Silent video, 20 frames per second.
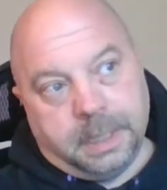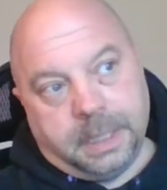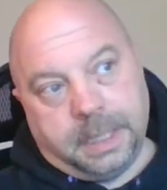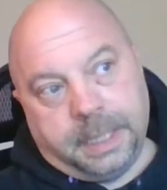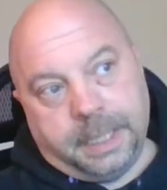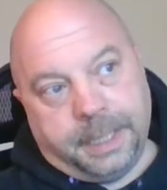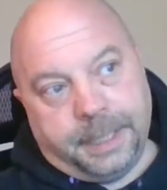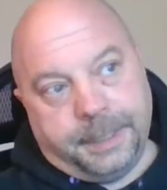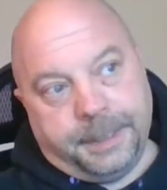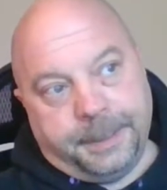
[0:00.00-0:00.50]

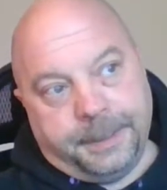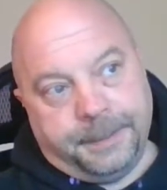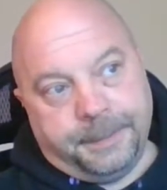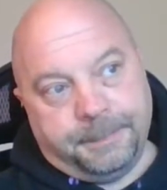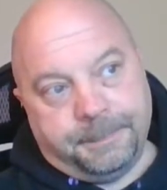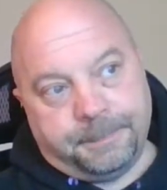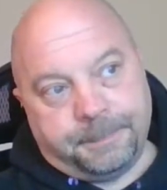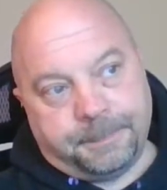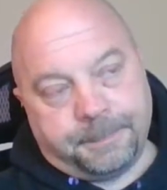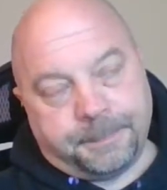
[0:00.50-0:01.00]
uh,
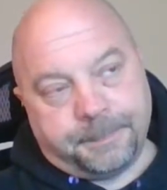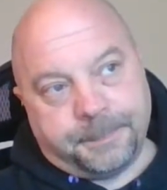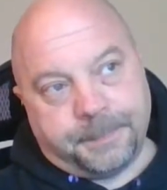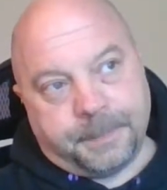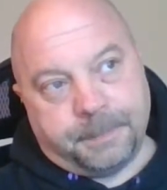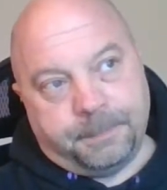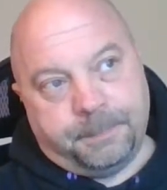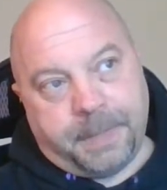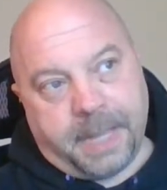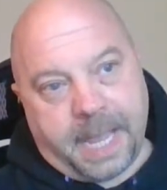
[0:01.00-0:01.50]

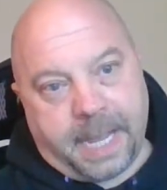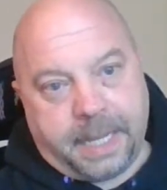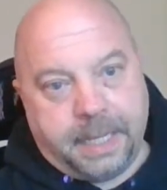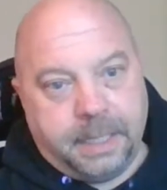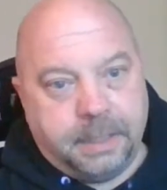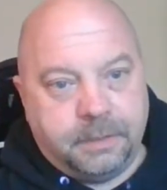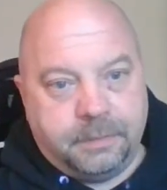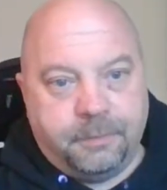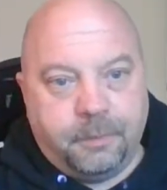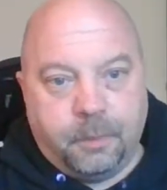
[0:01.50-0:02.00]

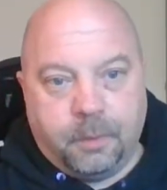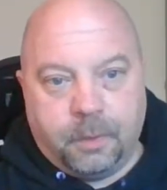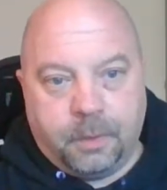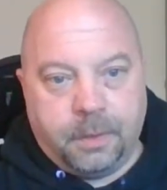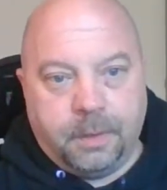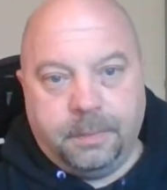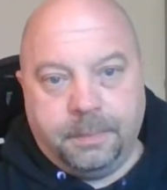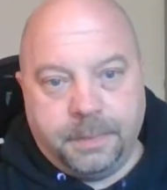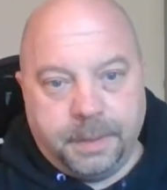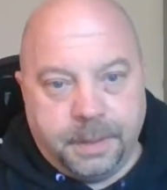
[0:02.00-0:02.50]
package
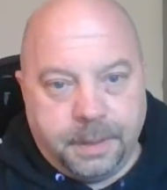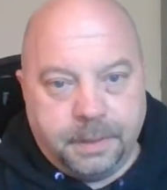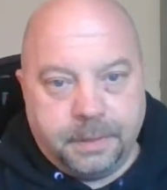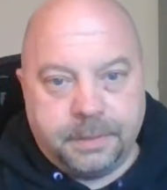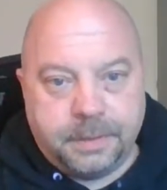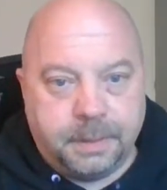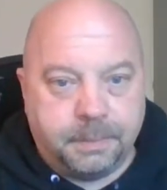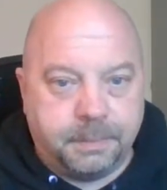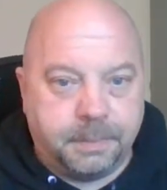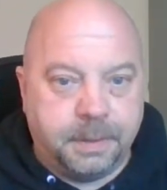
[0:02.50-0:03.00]
for them, you
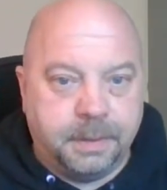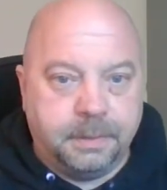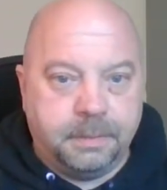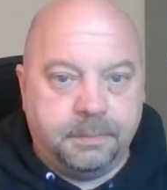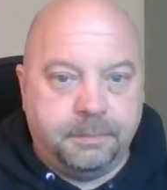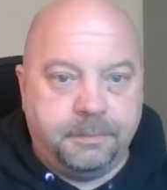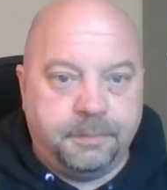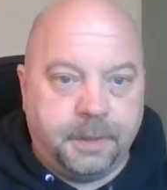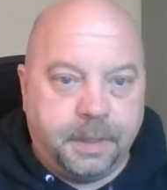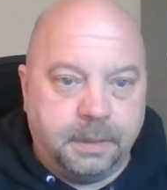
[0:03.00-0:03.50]
know,
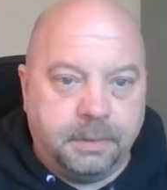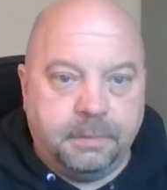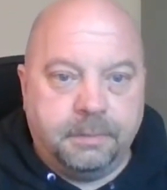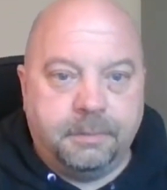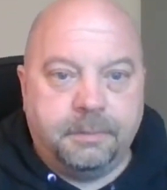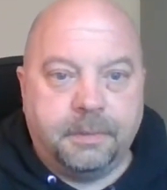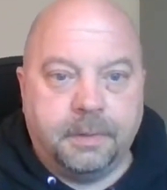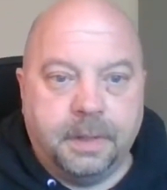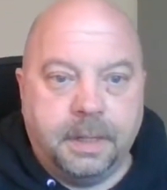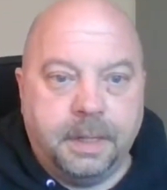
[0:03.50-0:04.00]
something
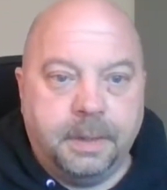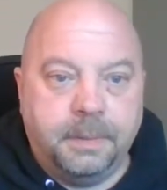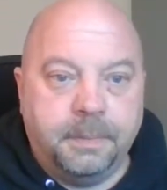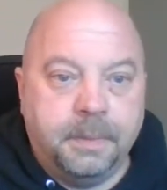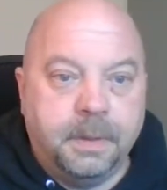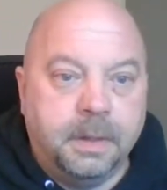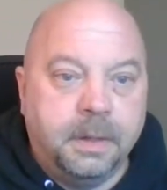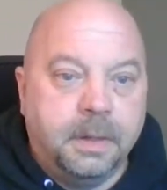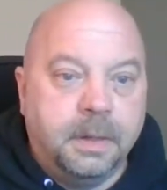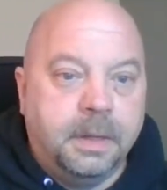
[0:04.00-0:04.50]
fun for
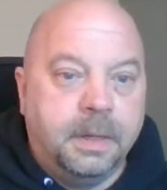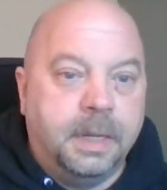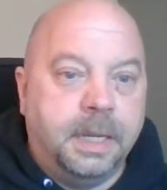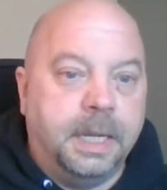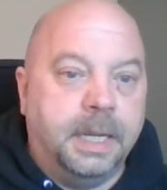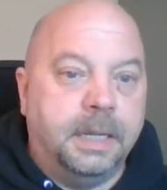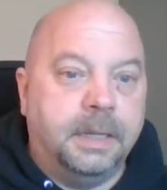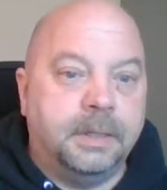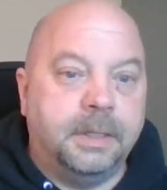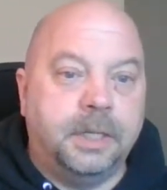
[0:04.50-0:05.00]
them
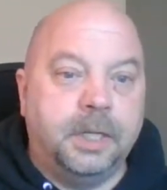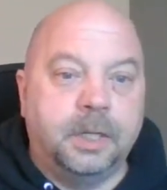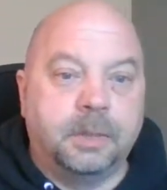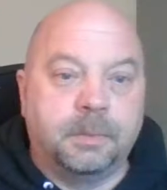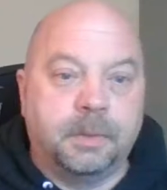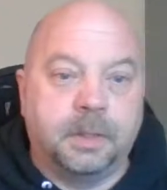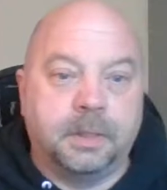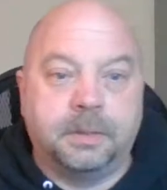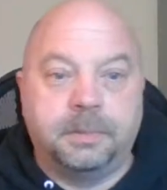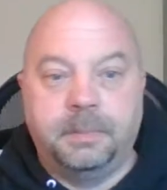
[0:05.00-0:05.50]
and
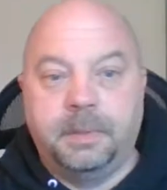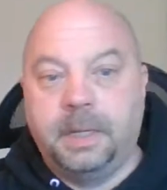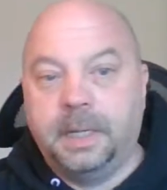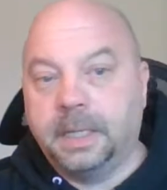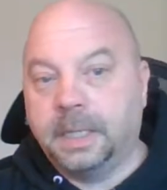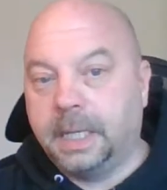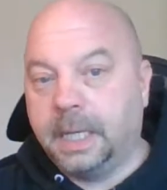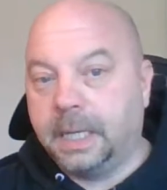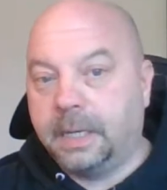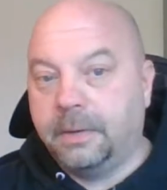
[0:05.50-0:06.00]
humorous
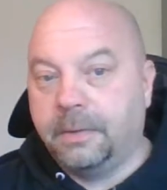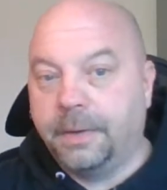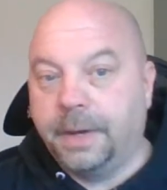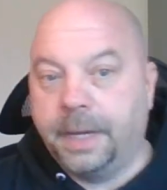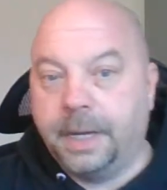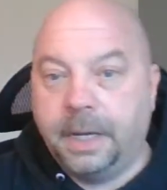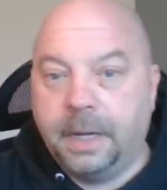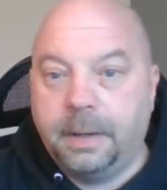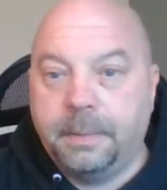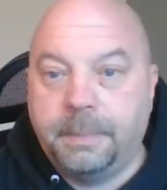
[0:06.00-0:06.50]
mug. I
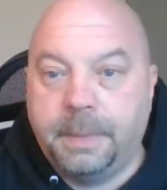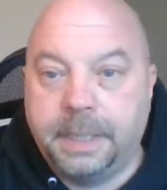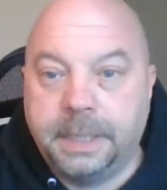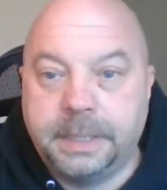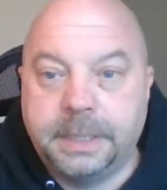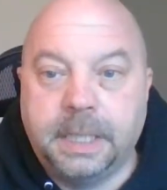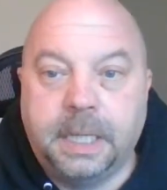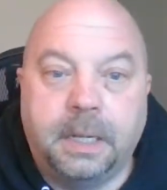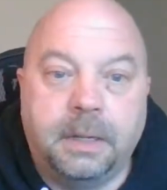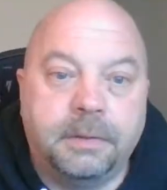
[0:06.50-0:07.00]
created it
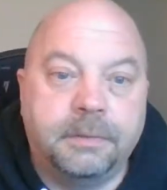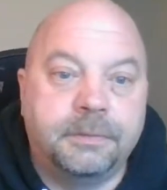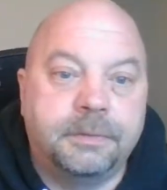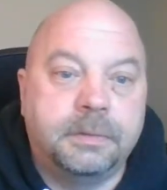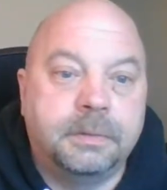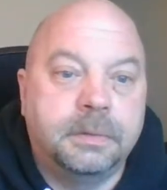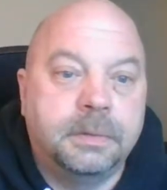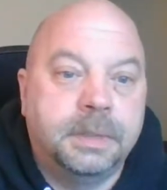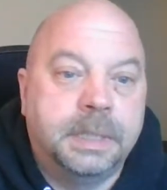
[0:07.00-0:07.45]
myself.